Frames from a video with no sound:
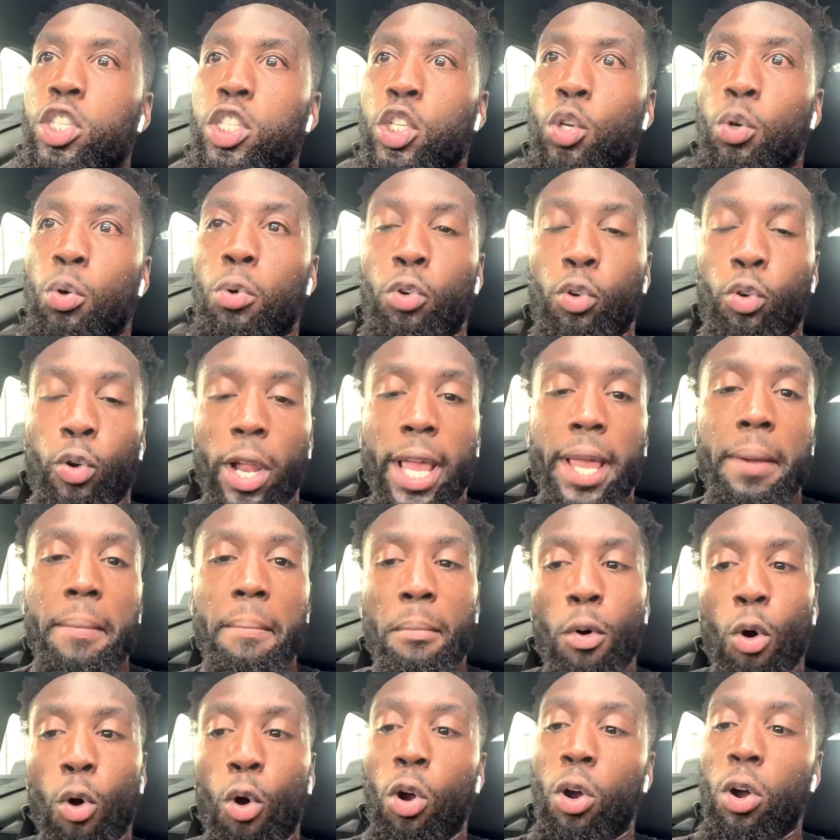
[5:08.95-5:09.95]
to create
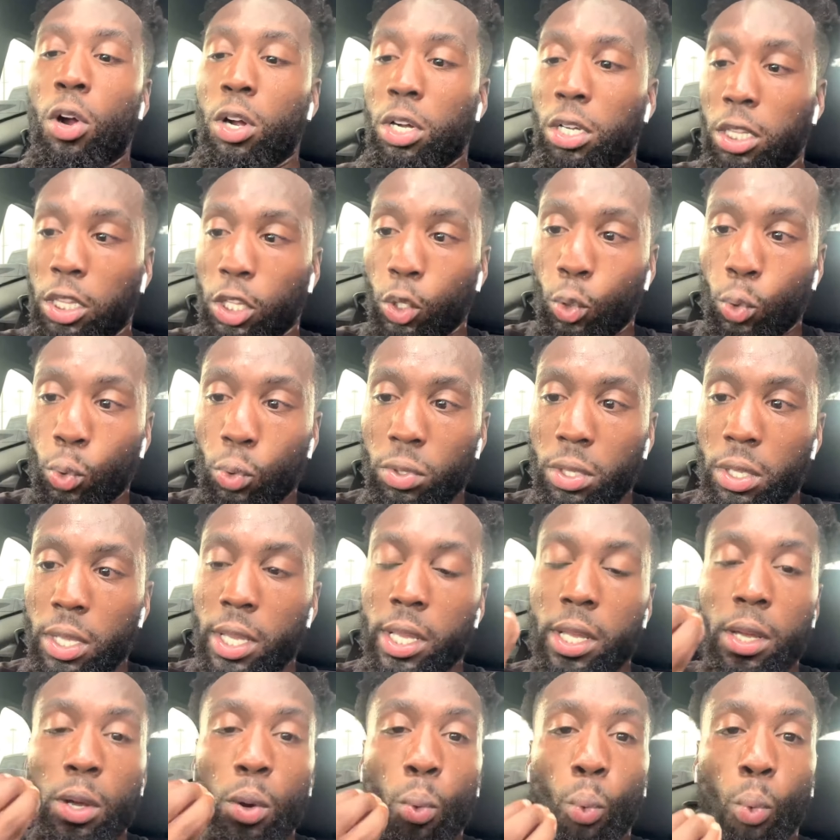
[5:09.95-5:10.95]
more
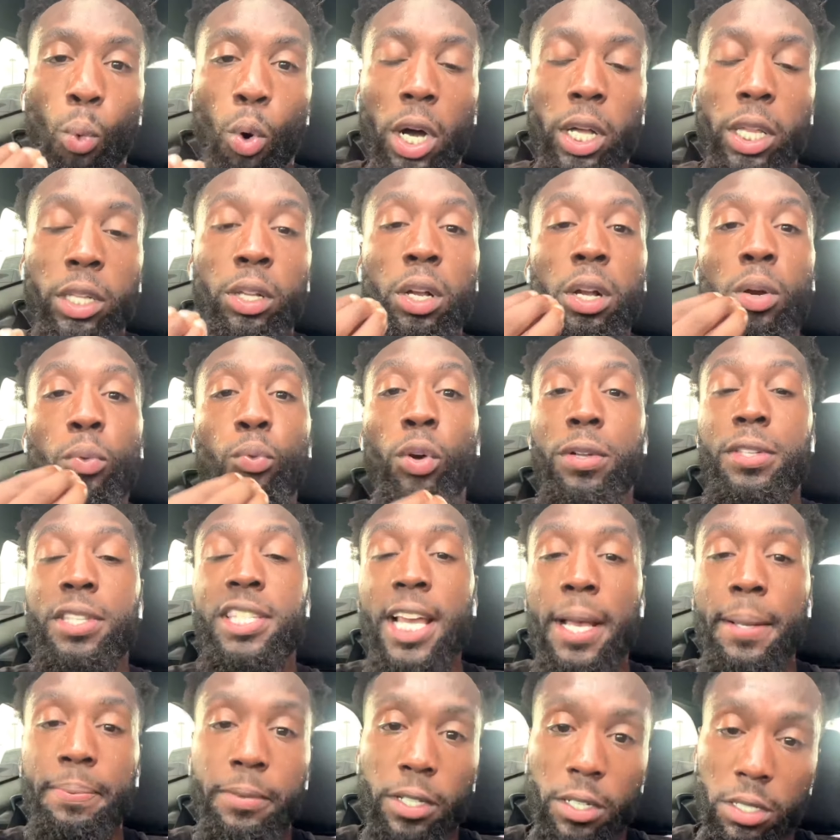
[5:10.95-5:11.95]
GLUT1
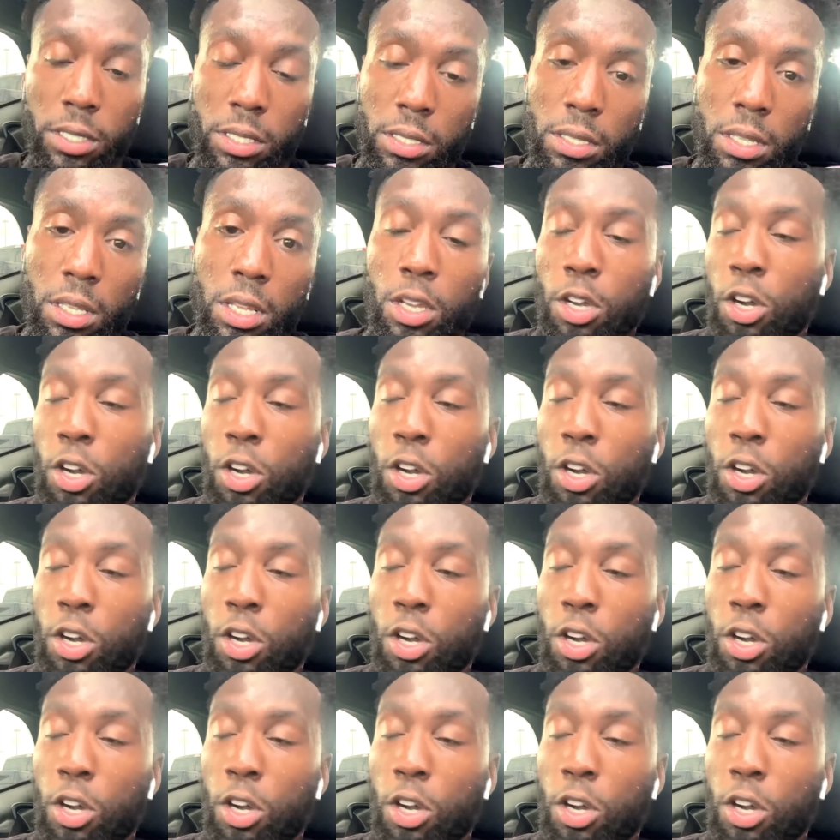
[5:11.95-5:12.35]
receptors.